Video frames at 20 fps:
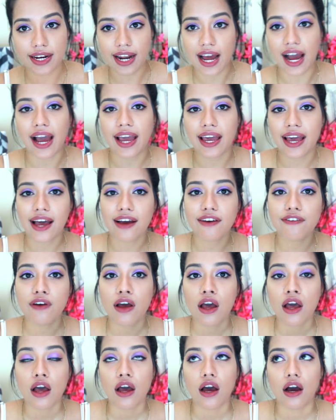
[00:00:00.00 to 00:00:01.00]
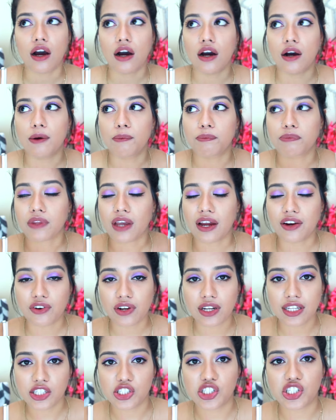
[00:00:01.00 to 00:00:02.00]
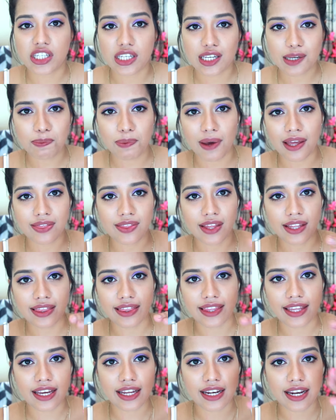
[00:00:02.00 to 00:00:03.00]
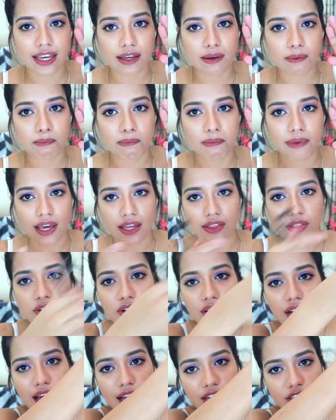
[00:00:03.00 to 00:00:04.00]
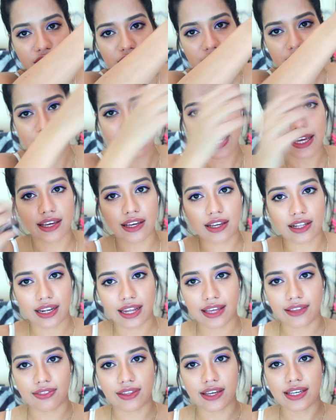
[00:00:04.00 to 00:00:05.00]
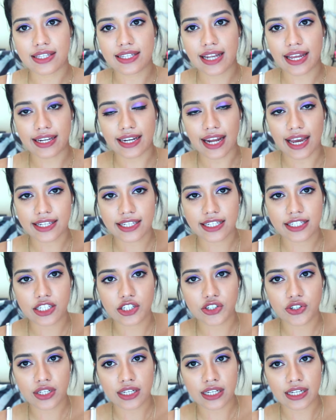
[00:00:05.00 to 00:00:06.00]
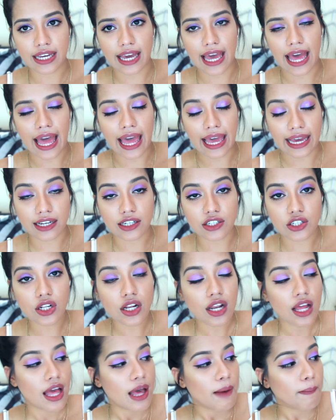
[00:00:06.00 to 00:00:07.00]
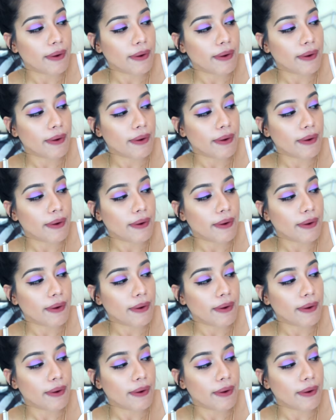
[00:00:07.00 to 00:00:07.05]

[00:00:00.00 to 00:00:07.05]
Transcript: that I have are really cheap, and then they like make the lashes like this, like 90-degree angle,